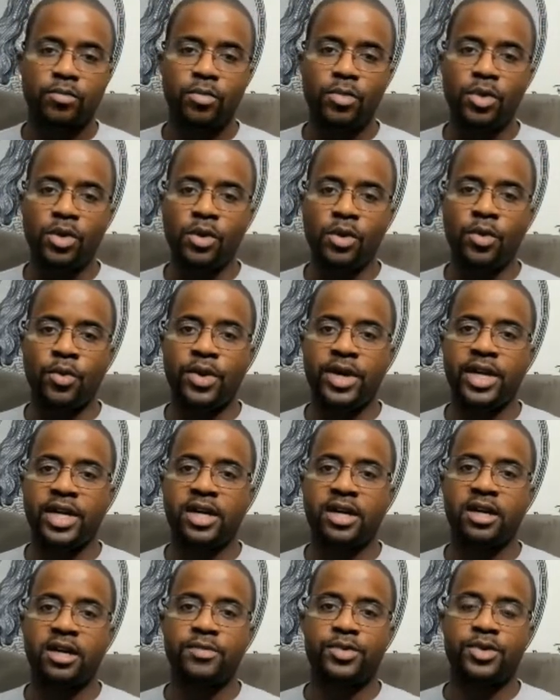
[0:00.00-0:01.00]
when it
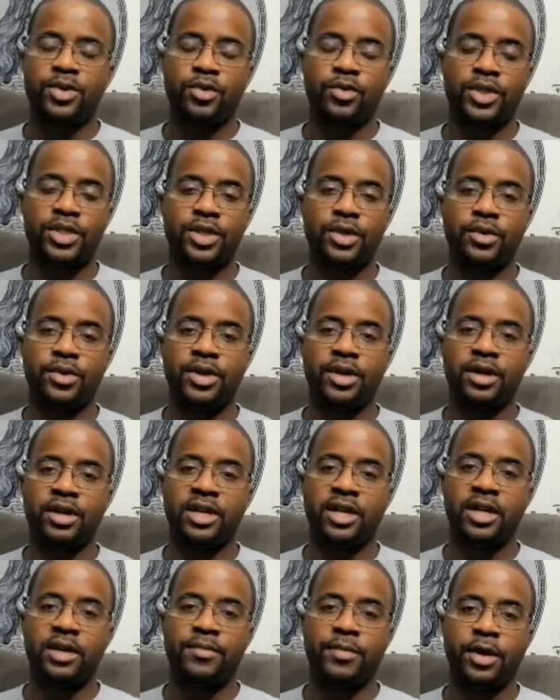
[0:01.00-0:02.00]
comes to what's going on
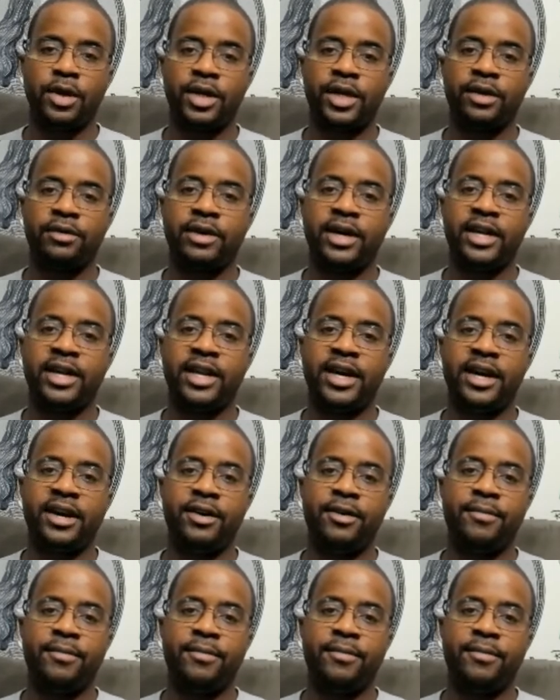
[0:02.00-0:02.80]
in the market right now,